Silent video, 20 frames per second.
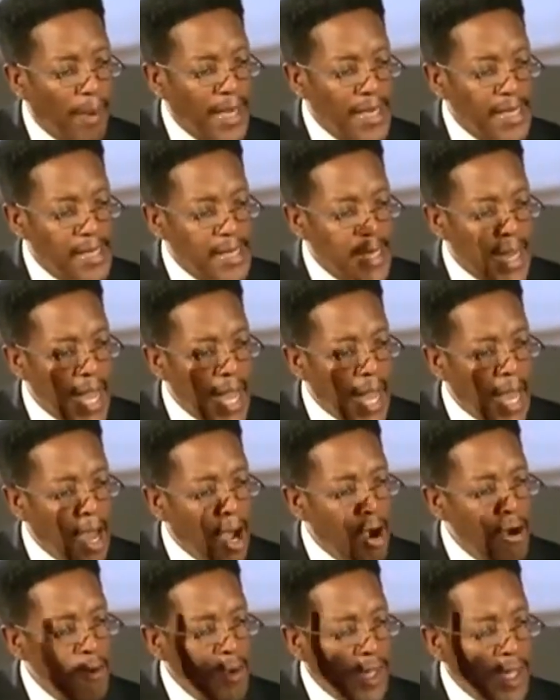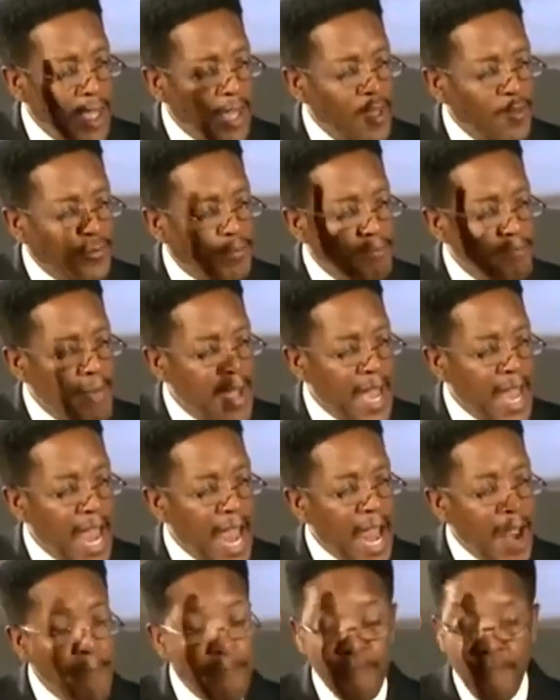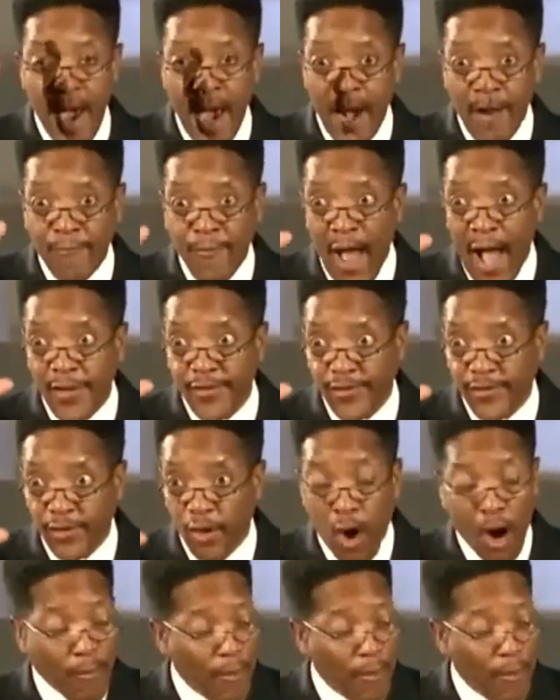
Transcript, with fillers: but now is made manifest